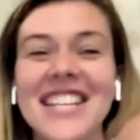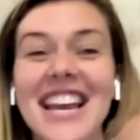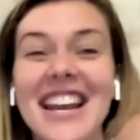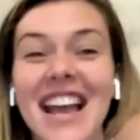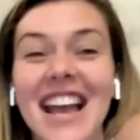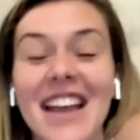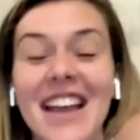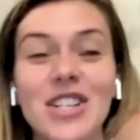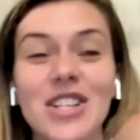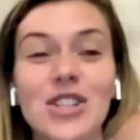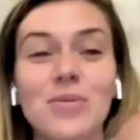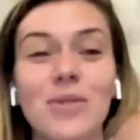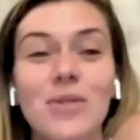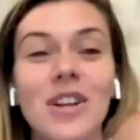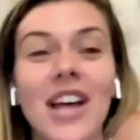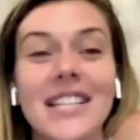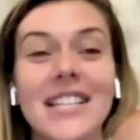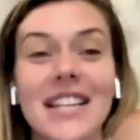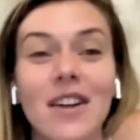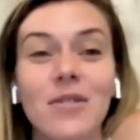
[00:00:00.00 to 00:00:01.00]
Dan, I just
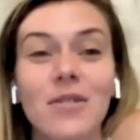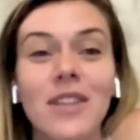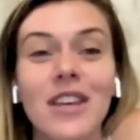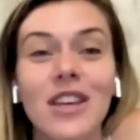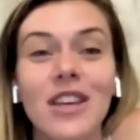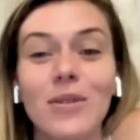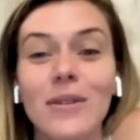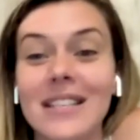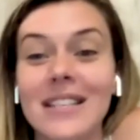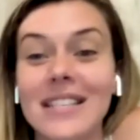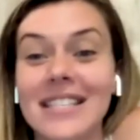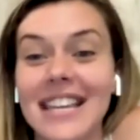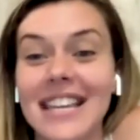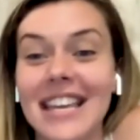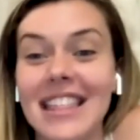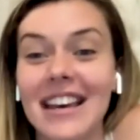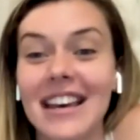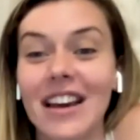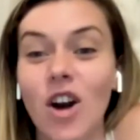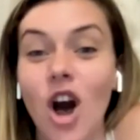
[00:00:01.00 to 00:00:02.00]
realized I don't think you can
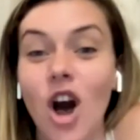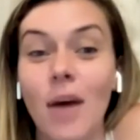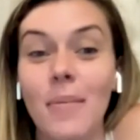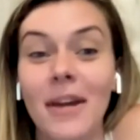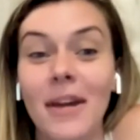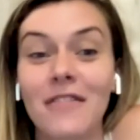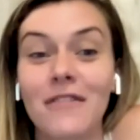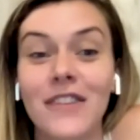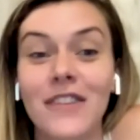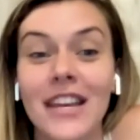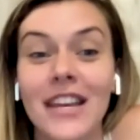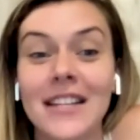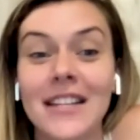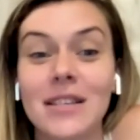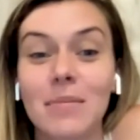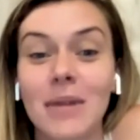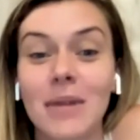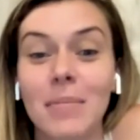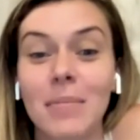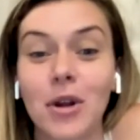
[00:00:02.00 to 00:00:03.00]
see the comment
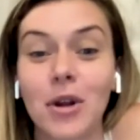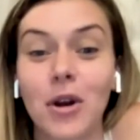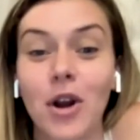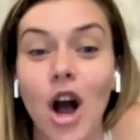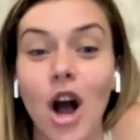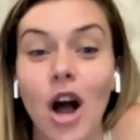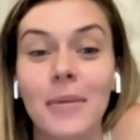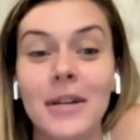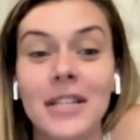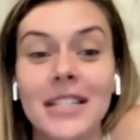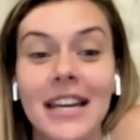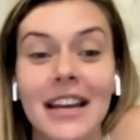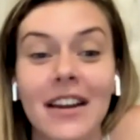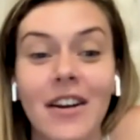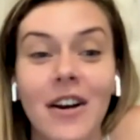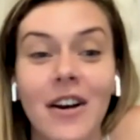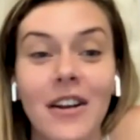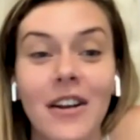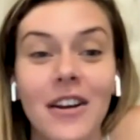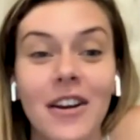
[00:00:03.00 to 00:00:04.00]
feeds, and people are
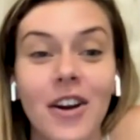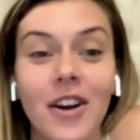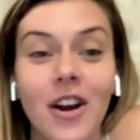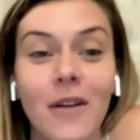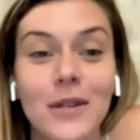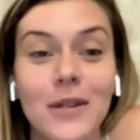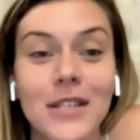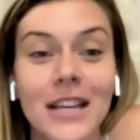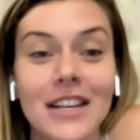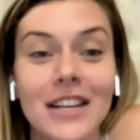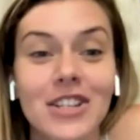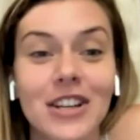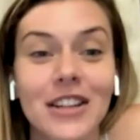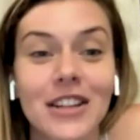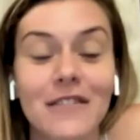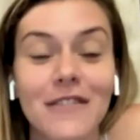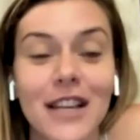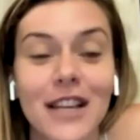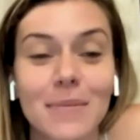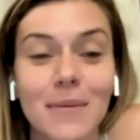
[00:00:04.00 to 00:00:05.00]
commenting on our conversation
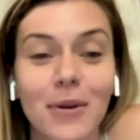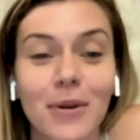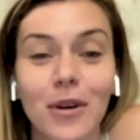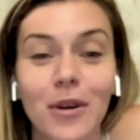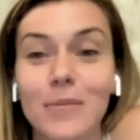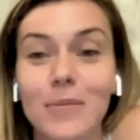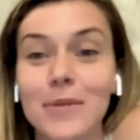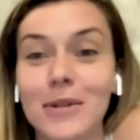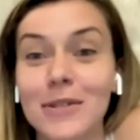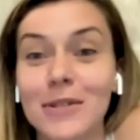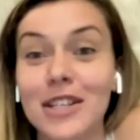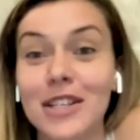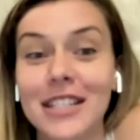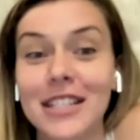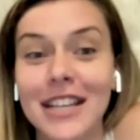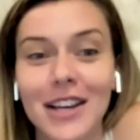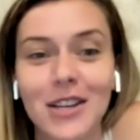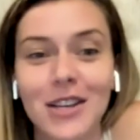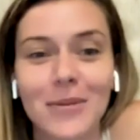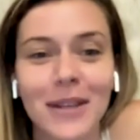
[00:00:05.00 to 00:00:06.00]
in the Facebook group. So I'm just going
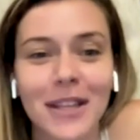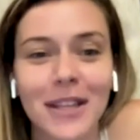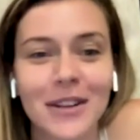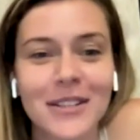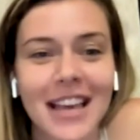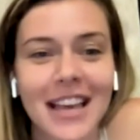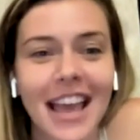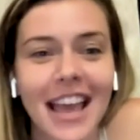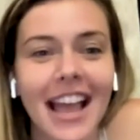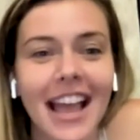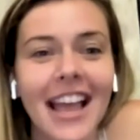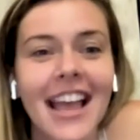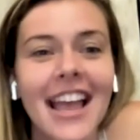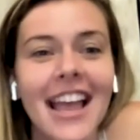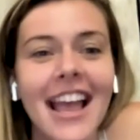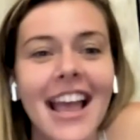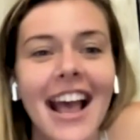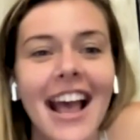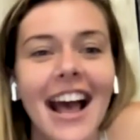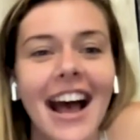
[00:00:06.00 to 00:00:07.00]
to tell you what they're saying.
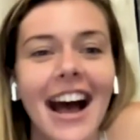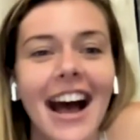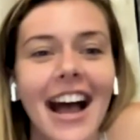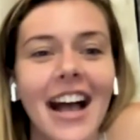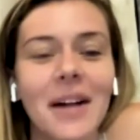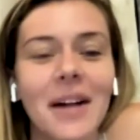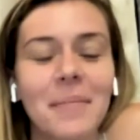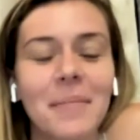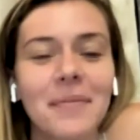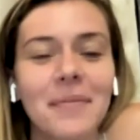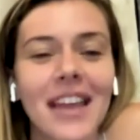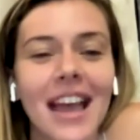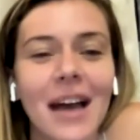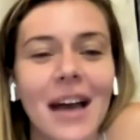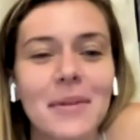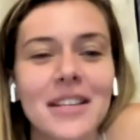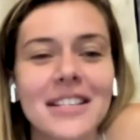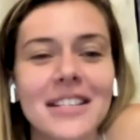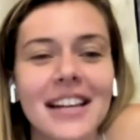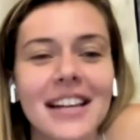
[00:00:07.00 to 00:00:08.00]

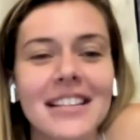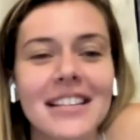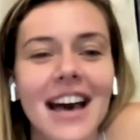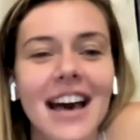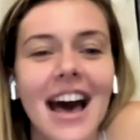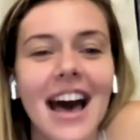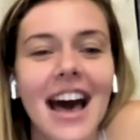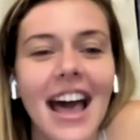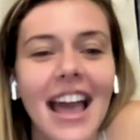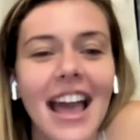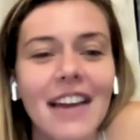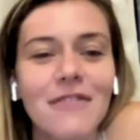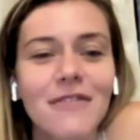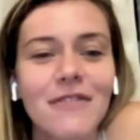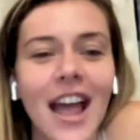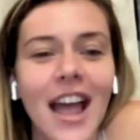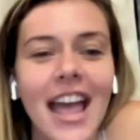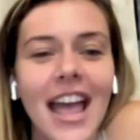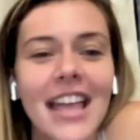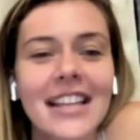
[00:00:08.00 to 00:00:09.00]
Emily says, hi,
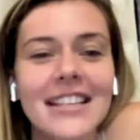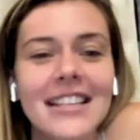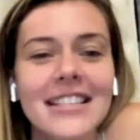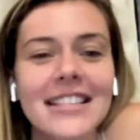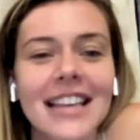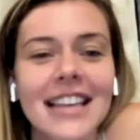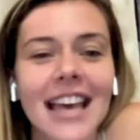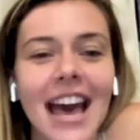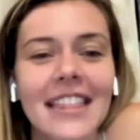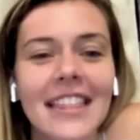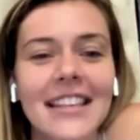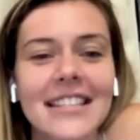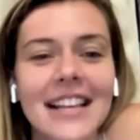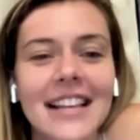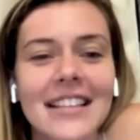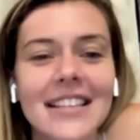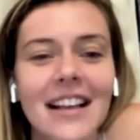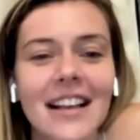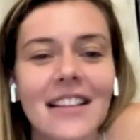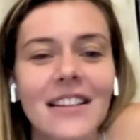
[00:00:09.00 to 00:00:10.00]
friends. Kathy
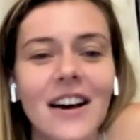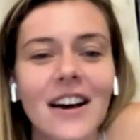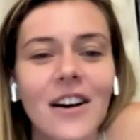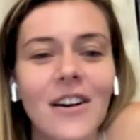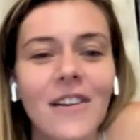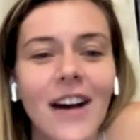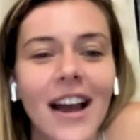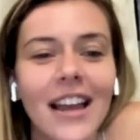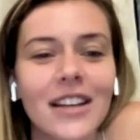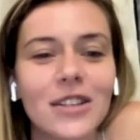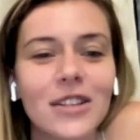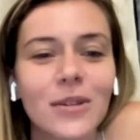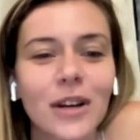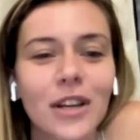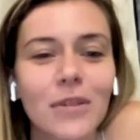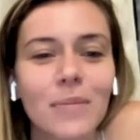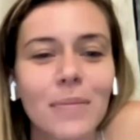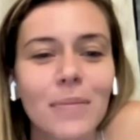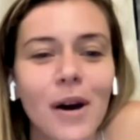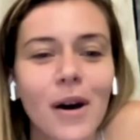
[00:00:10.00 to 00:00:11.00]
says, hello. I
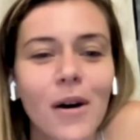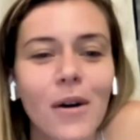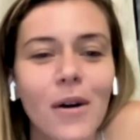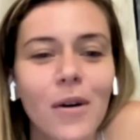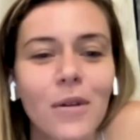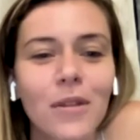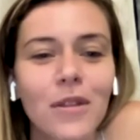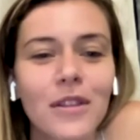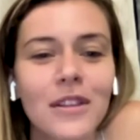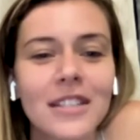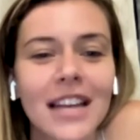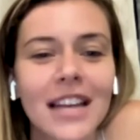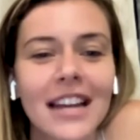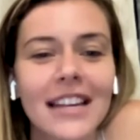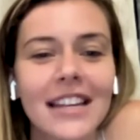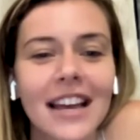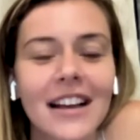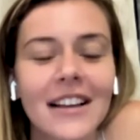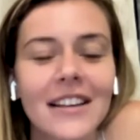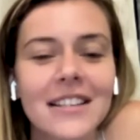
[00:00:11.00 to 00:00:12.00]
adore you both.
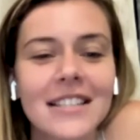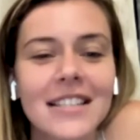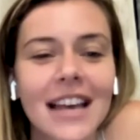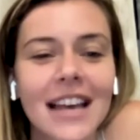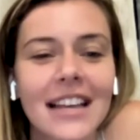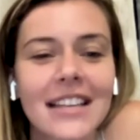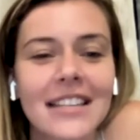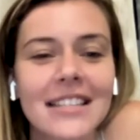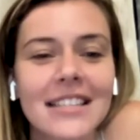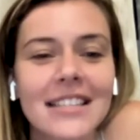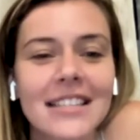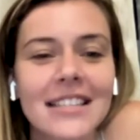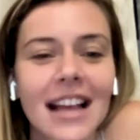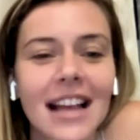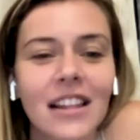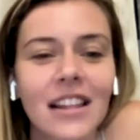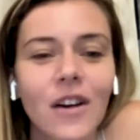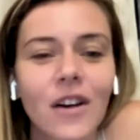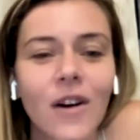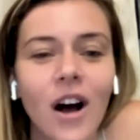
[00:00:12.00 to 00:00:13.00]
Danielle says,
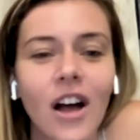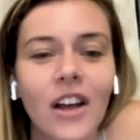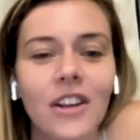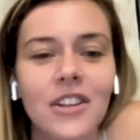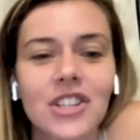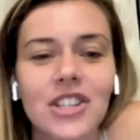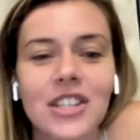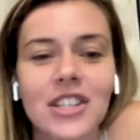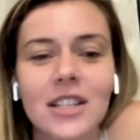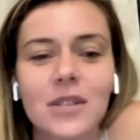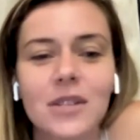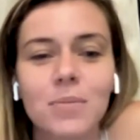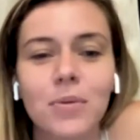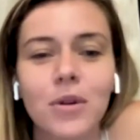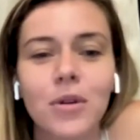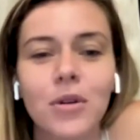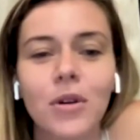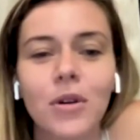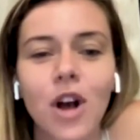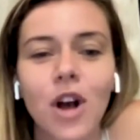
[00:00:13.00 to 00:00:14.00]
hello, all. She says,
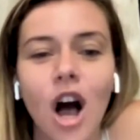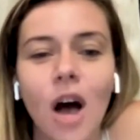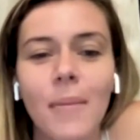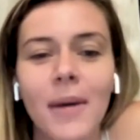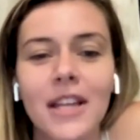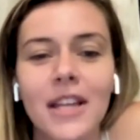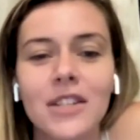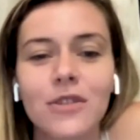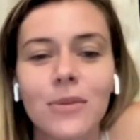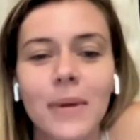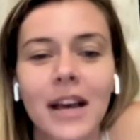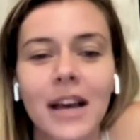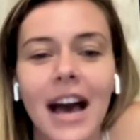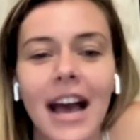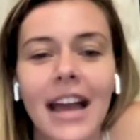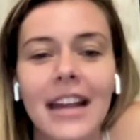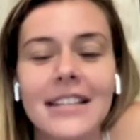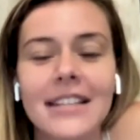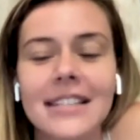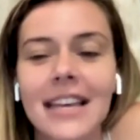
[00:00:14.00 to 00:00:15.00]
brutal comments from a
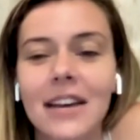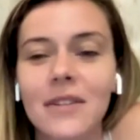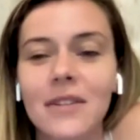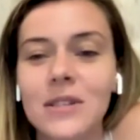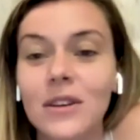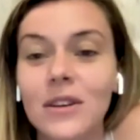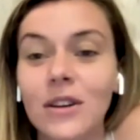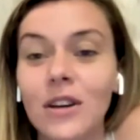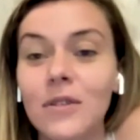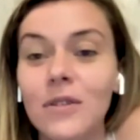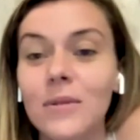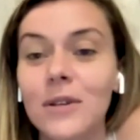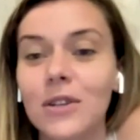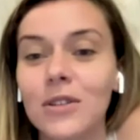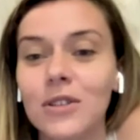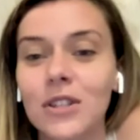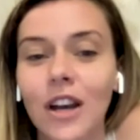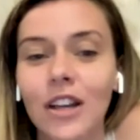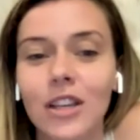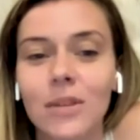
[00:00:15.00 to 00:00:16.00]
guidance counselor when
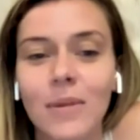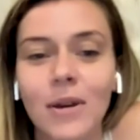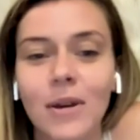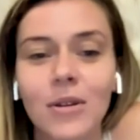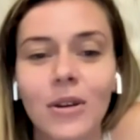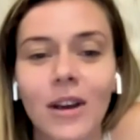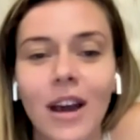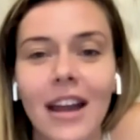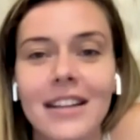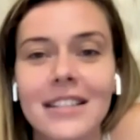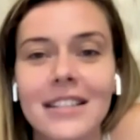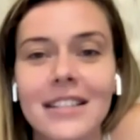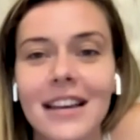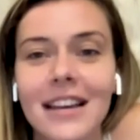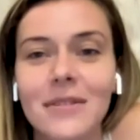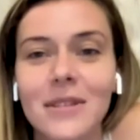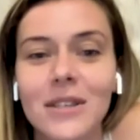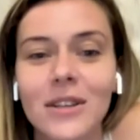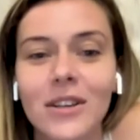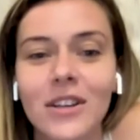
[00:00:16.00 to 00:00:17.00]
you're talking about your guidance
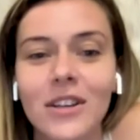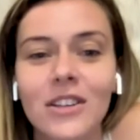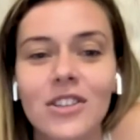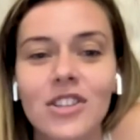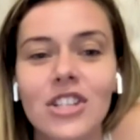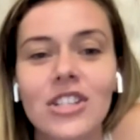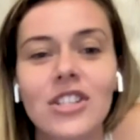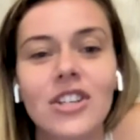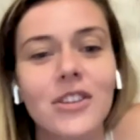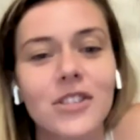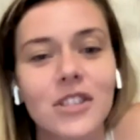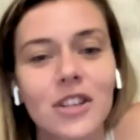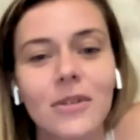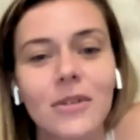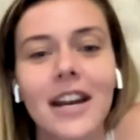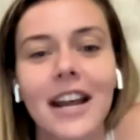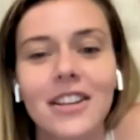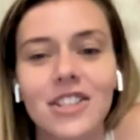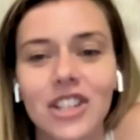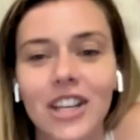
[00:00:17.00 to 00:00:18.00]
counselor. She's
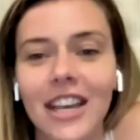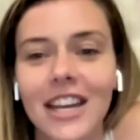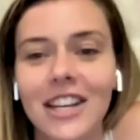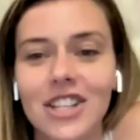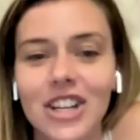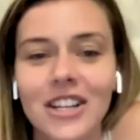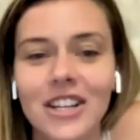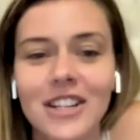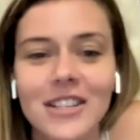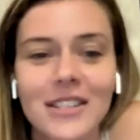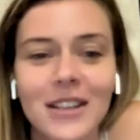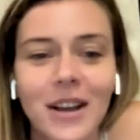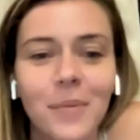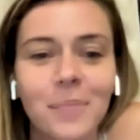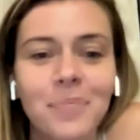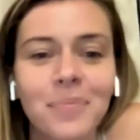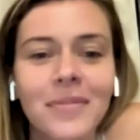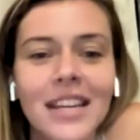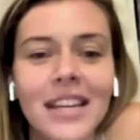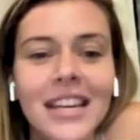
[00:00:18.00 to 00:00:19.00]
also in education.
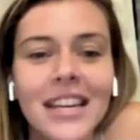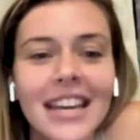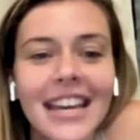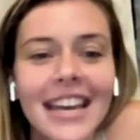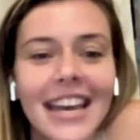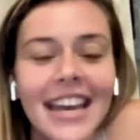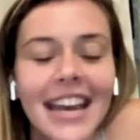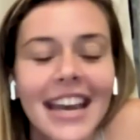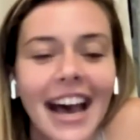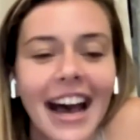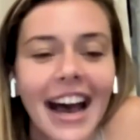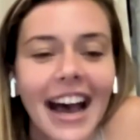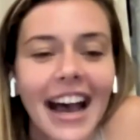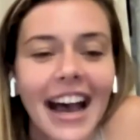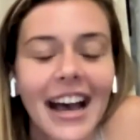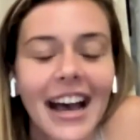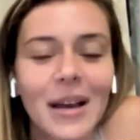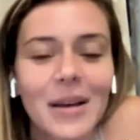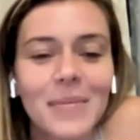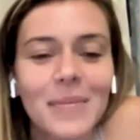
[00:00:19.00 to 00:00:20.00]
So
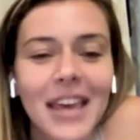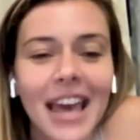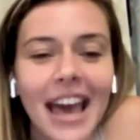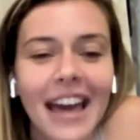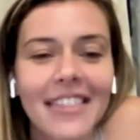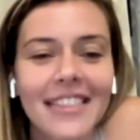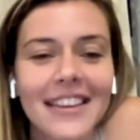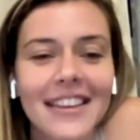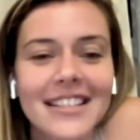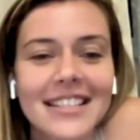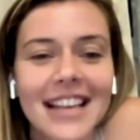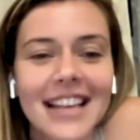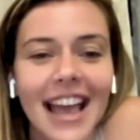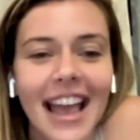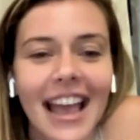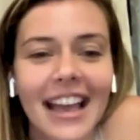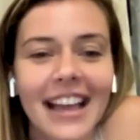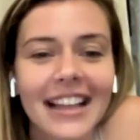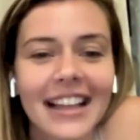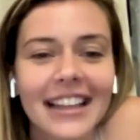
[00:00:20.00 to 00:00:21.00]
Kathy's
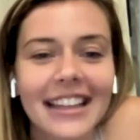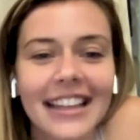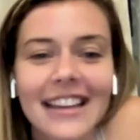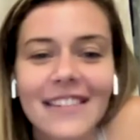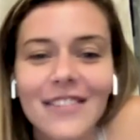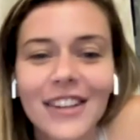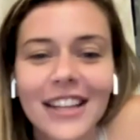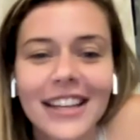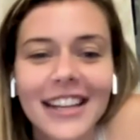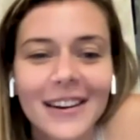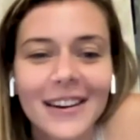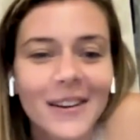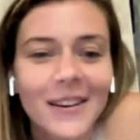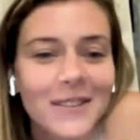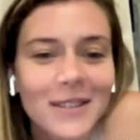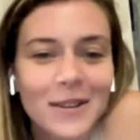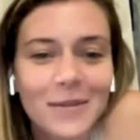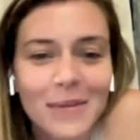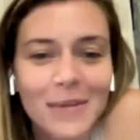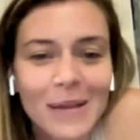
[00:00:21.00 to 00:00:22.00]
saying, Cleveland can
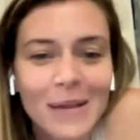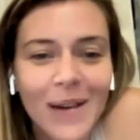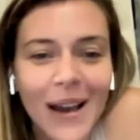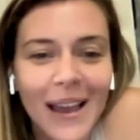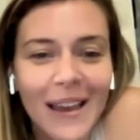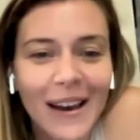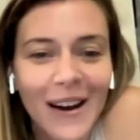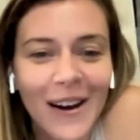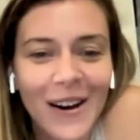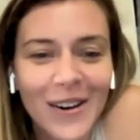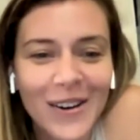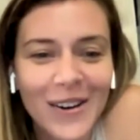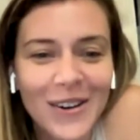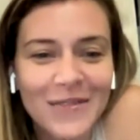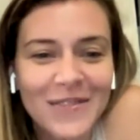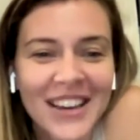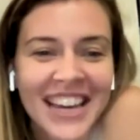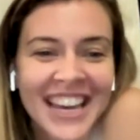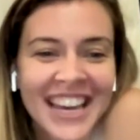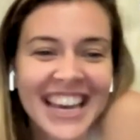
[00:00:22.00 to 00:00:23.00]
also be my
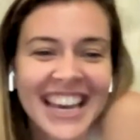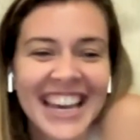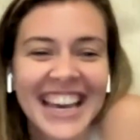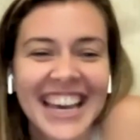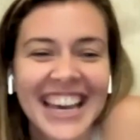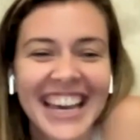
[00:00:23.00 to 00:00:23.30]
home.